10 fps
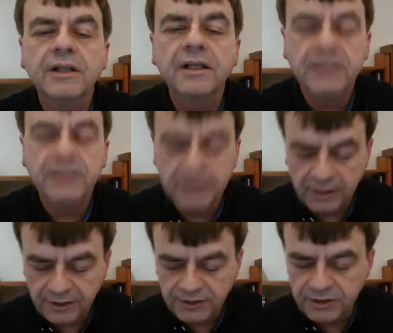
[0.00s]
other
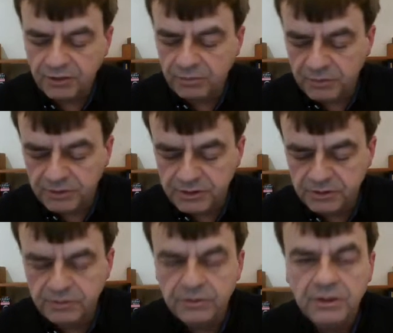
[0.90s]
side. So I'm going to
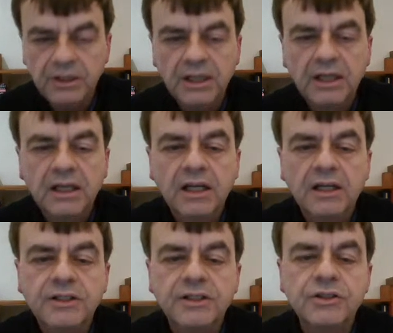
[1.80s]

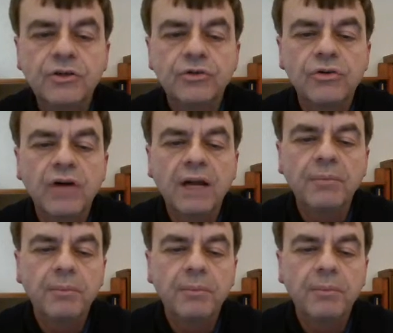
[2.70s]
just grab a